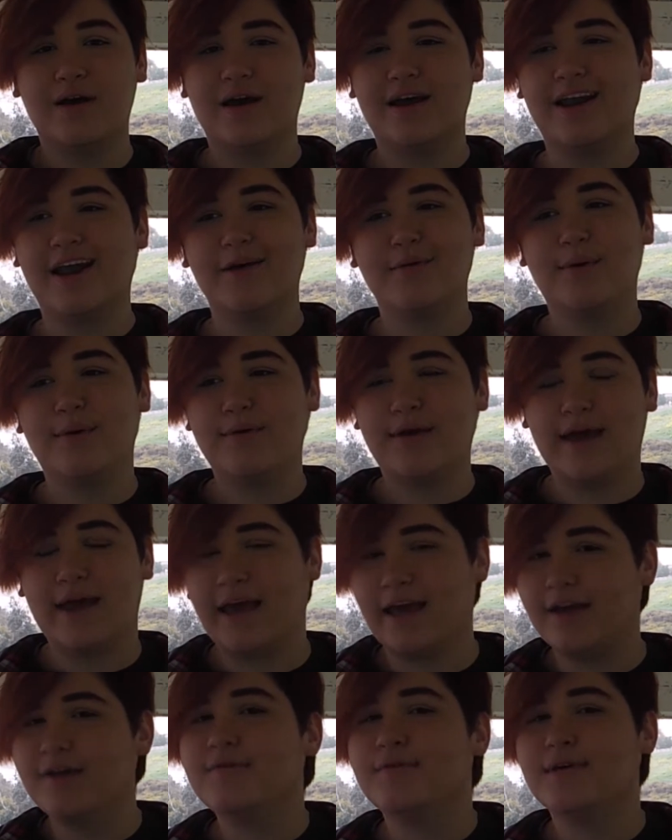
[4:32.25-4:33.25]
and I'm
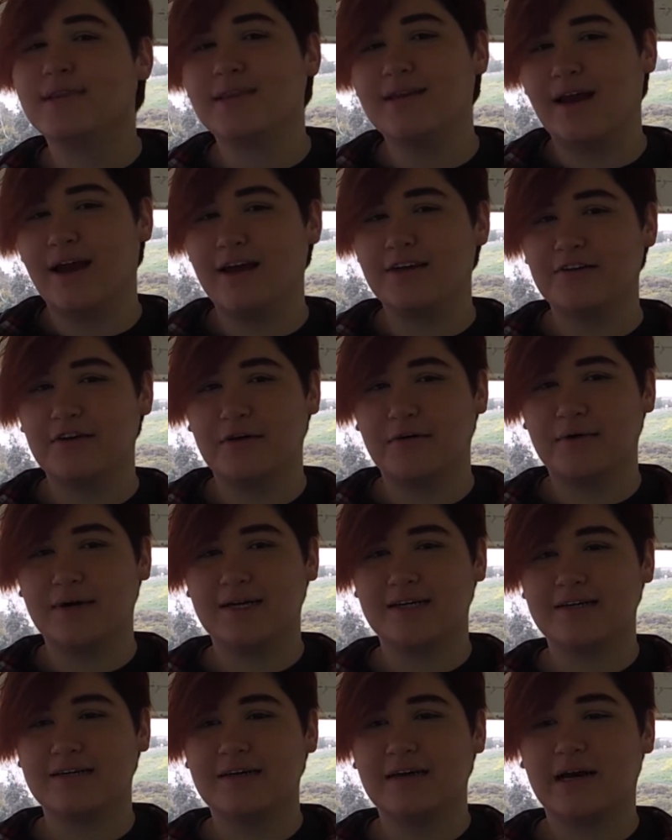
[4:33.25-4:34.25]
okay with not
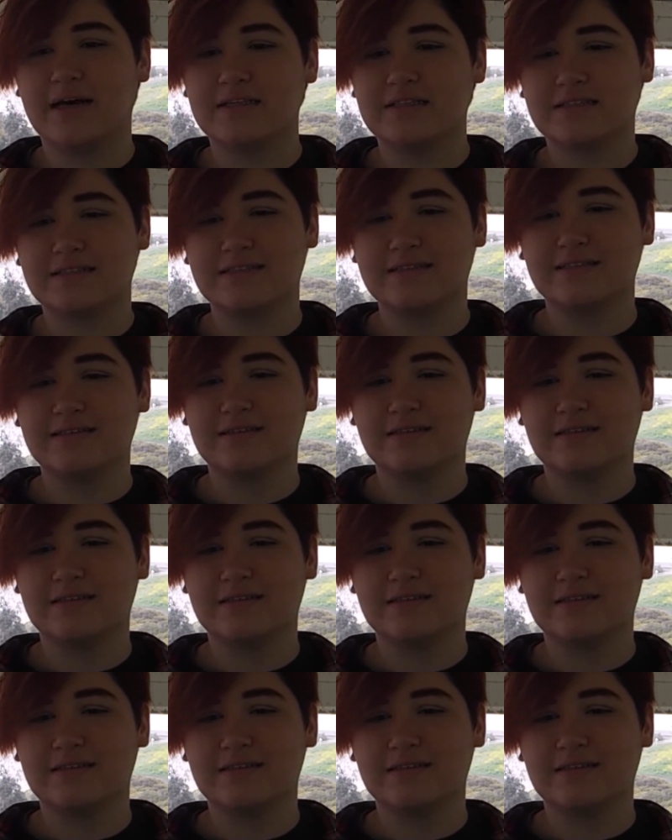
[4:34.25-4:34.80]
knowing because